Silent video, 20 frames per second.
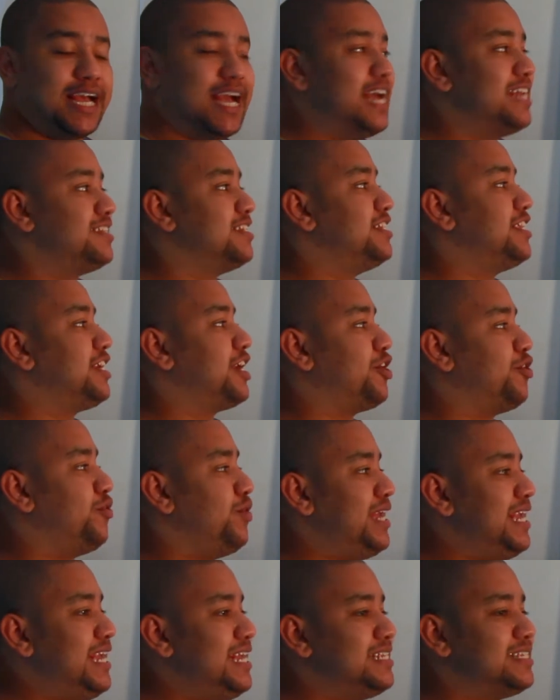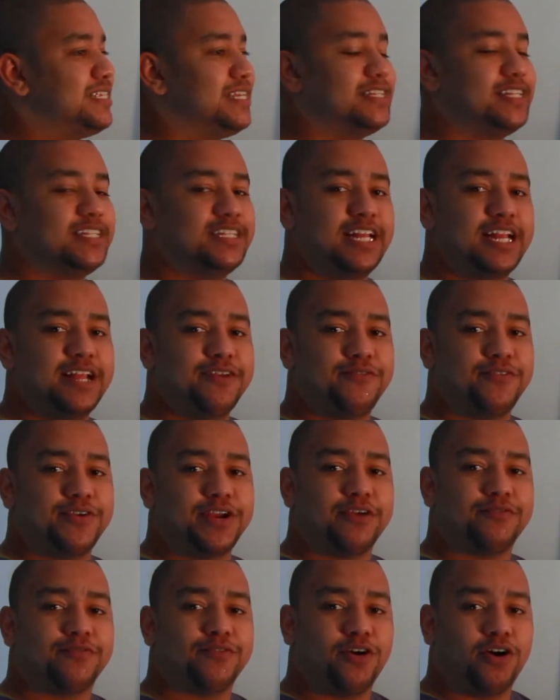is a decrease in the
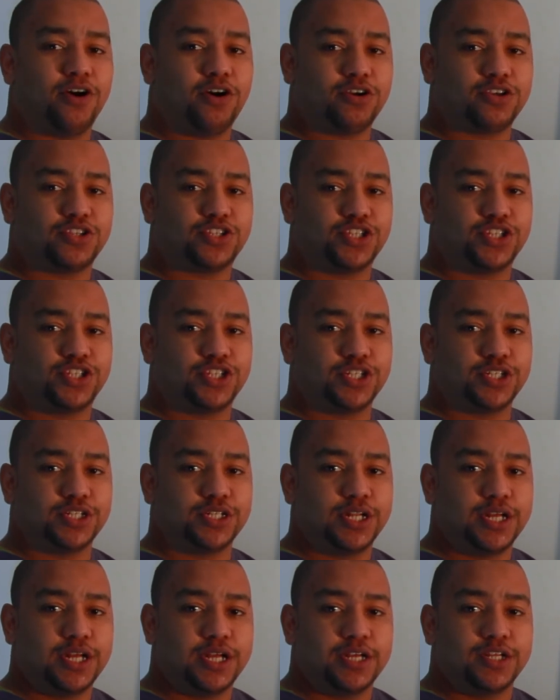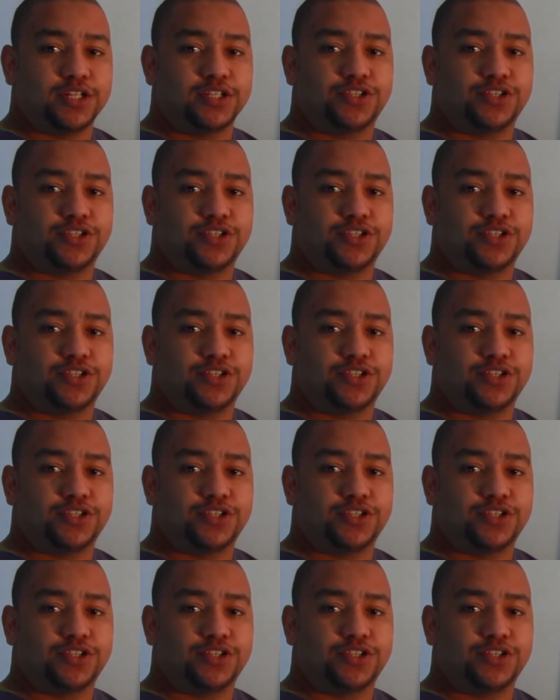delivery of oxygen